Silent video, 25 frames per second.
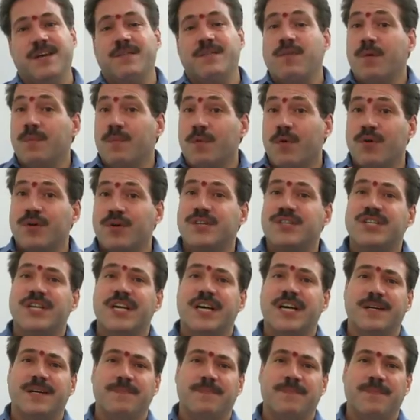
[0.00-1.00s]
for
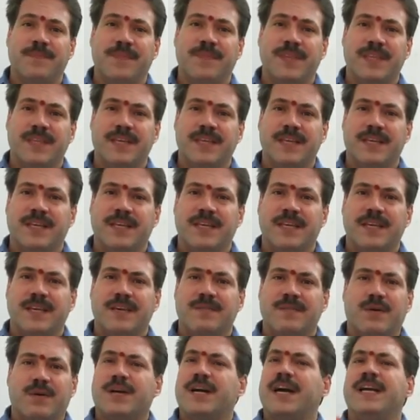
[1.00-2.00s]
moksha,
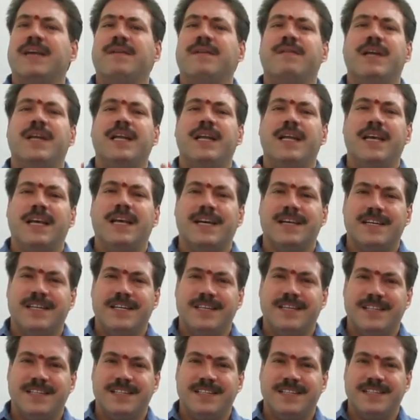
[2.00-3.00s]
for
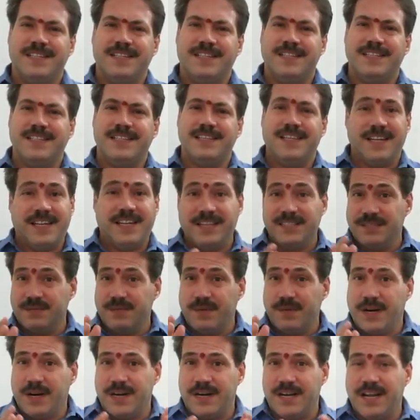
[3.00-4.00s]
kaivalya,
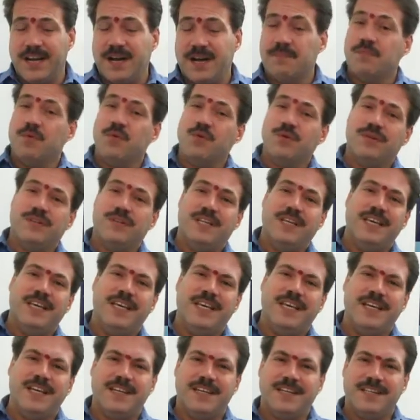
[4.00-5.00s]
nirvana,
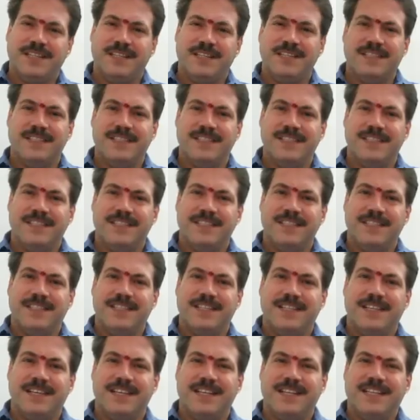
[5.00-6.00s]
mukti.
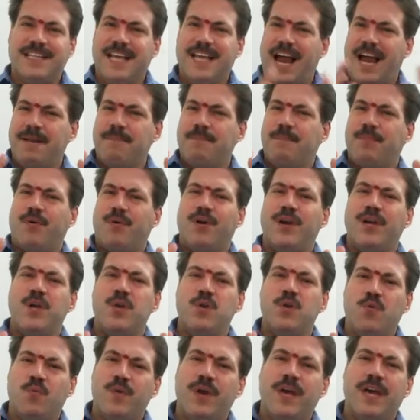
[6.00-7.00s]
That
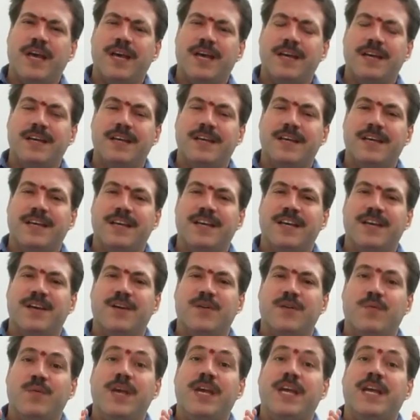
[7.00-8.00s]
point where
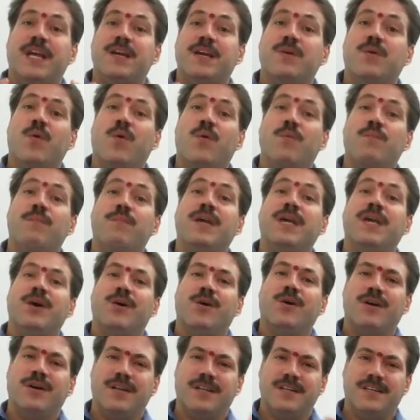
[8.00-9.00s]
we can go
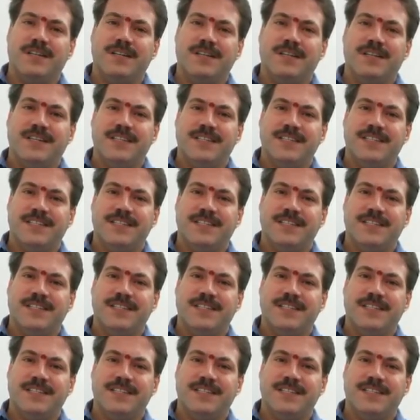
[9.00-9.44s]
beyond.